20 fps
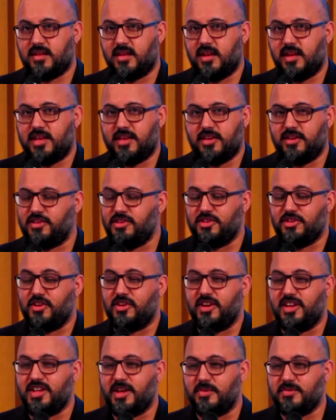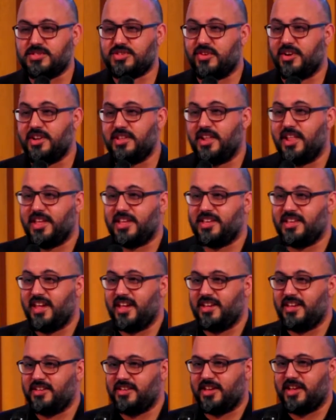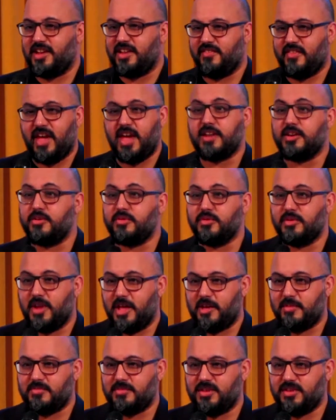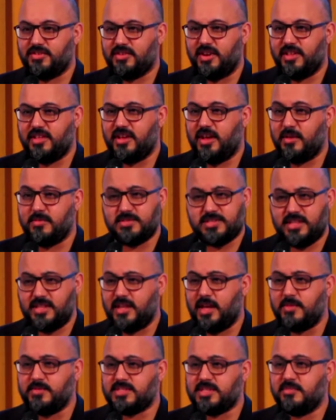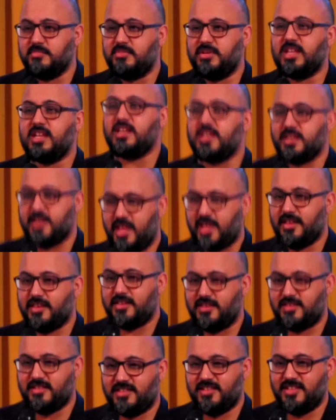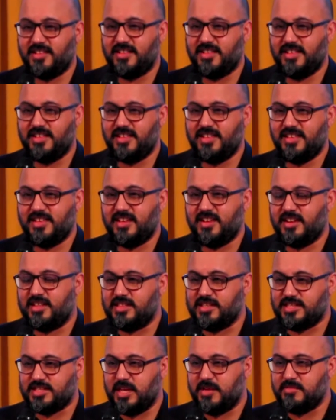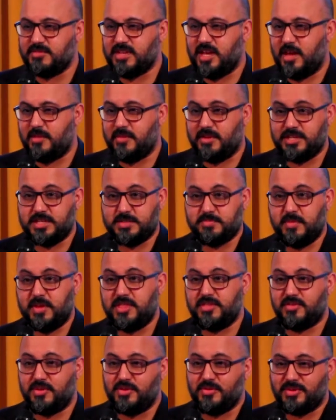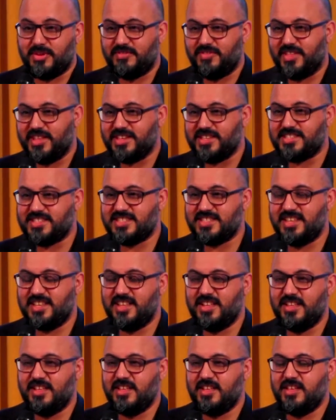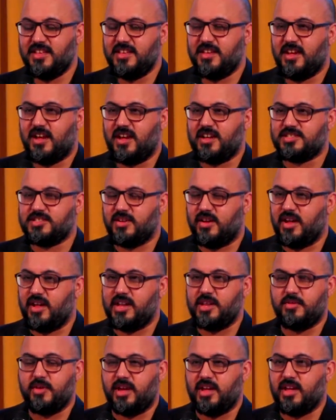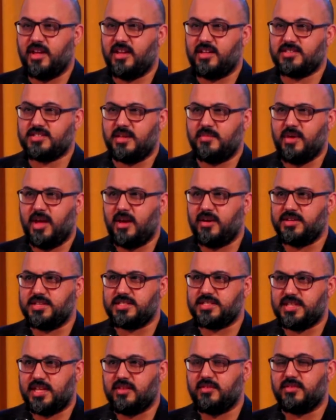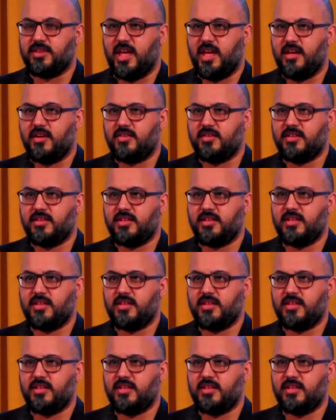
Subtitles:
I was trying to like kind of add it all up. I was completely knackered. And at the same time, I'd just been through all of this. So anyway, somehow I just settled down.